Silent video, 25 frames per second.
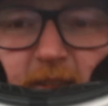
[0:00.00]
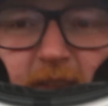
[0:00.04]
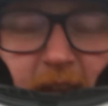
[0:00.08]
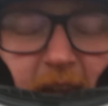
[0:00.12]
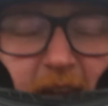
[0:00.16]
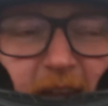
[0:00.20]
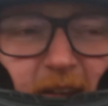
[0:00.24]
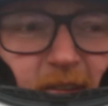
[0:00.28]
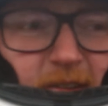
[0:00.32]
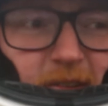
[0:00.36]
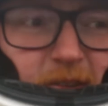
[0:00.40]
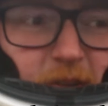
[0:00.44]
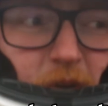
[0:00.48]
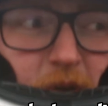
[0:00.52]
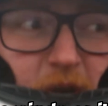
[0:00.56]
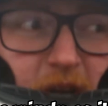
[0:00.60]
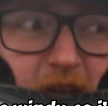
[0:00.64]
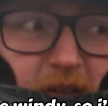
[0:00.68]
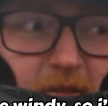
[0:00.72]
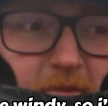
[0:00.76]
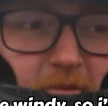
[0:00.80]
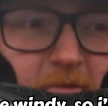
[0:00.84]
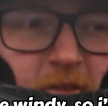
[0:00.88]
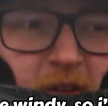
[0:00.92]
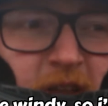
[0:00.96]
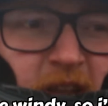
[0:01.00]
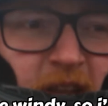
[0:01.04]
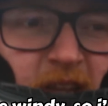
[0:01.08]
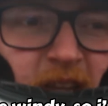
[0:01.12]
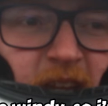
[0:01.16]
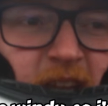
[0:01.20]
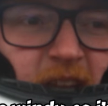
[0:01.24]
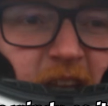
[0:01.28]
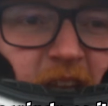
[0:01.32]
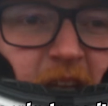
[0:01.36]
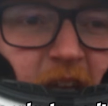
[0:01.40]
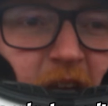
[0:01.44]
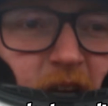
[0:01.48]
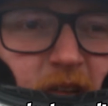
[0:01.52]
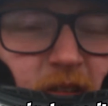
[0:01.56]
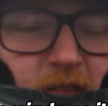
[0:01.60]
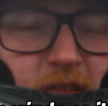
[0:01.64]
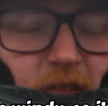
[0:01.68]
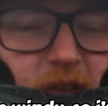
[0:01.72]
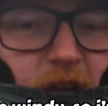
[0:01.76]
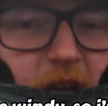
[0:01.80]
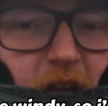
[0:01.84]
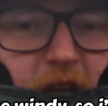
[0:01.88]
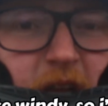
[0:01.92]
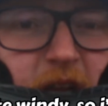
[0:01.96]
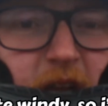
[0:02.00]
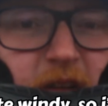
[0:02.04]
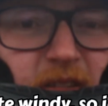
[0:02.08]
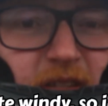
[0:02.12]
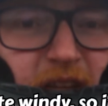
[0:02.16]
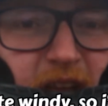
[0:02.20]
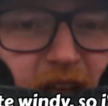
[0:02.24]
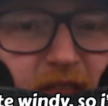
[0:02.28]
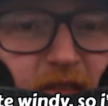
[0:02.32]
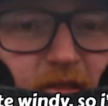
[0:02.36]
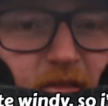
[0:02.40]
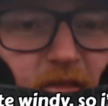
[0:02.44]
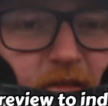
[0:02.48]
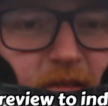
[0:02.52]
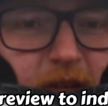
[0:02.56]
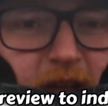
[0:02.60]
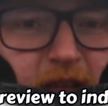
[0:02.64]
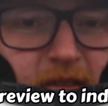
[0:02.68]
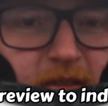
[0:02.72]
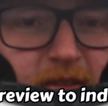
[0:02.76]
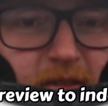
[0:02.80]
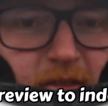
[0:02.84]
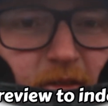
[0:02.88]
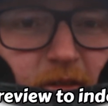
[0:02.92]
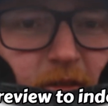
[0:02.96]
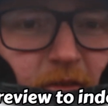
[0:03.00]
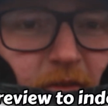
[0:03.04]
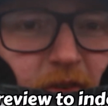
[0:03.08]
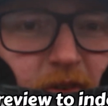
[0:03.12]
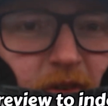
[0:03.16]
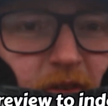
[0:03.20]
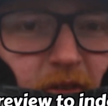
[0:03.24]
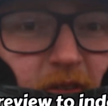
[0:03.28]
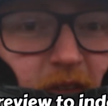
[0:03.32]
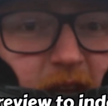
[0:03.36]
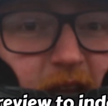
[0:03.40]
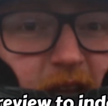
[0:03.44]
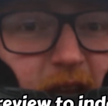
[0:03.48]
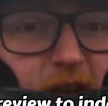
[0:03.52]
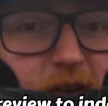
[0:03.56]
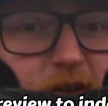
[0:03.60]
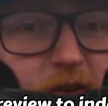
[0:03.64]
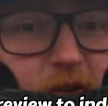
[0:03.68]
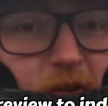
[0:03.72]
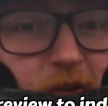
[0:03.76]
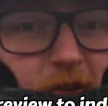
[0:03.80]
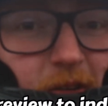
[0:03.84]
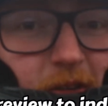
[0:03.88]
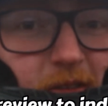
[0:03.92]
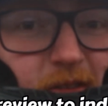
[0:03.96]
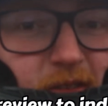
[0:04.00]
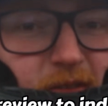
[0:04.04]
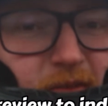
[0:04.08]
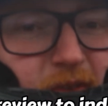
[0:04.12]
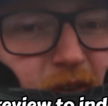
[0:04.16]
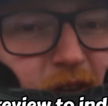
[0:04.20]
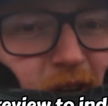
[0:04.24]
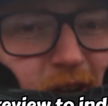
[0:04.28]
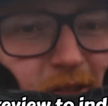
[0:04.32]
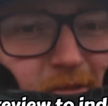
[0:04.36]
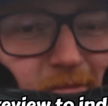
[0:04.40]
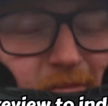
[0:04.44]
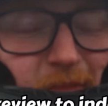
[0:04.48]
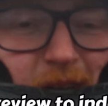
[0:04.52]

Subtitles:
getting quite windy now, so I'm going to take the rest of the review to indoors if you don't